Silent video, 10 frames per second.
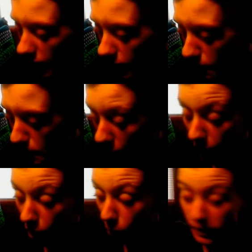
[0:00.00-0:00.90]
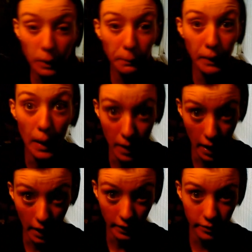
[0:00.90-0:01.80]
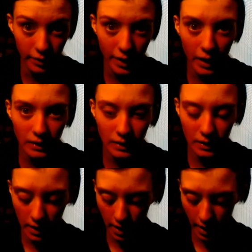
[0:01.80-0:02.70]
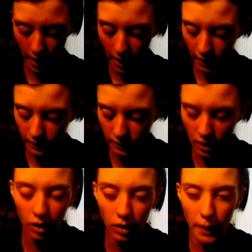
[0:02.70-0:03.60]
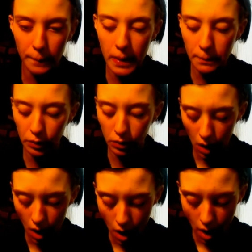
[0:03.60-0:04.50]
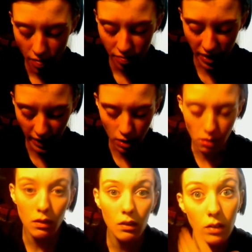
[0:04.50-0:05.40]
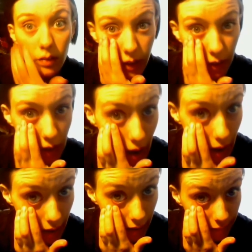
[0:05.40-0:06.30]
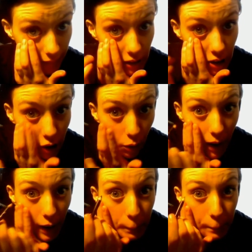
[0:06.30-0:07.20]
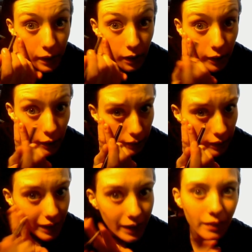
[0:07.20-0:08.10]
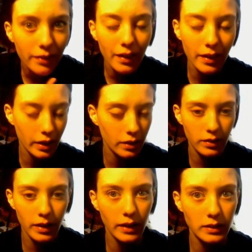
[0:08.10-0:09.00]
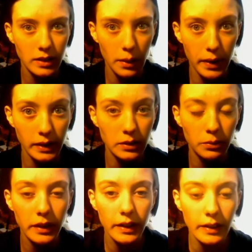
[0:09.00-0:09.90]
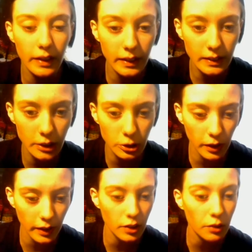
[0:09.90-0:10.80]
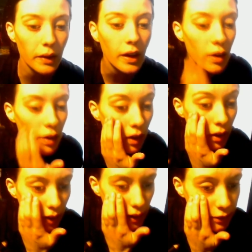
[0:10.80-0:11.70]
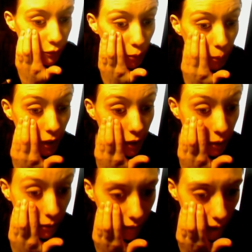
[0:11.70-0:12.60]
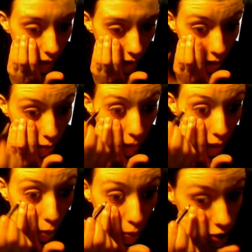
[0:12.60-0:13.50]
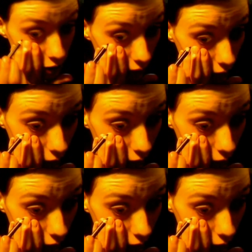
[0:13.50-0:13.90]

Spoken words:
I always apply my eyeliner next, and a lot of people, they don't hold their eye, and they just go ahead and put it underneath, and that's a mess. Really, the easy trick to it is if you want to do that, and you want to